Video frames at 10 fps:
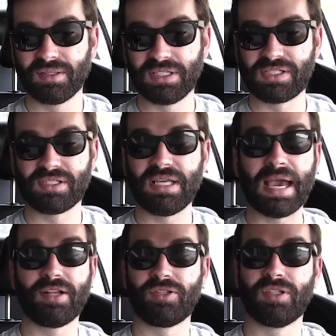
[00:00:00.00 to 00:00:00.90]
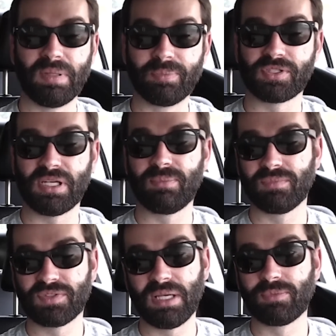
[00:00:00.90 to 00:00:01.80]
This is the attitude that people
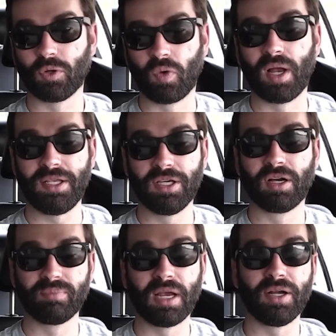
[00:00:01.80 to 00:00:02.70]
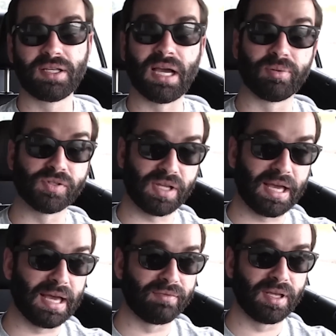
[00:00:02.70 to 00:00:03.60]
seem seem to want young married couples to
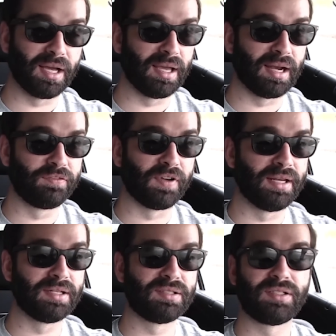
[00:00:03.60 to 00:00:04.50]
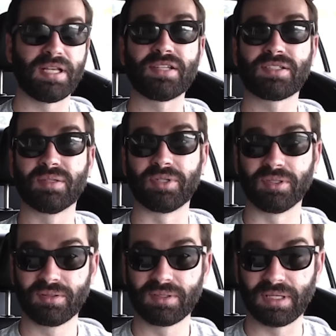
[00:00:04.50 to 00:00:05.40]
have, and I, and I find it
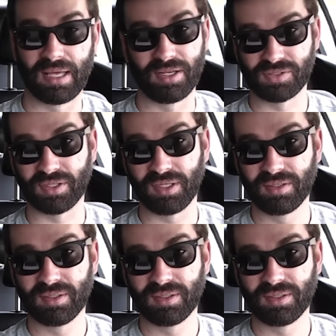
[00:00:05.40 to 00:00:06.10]
detestable, honestly.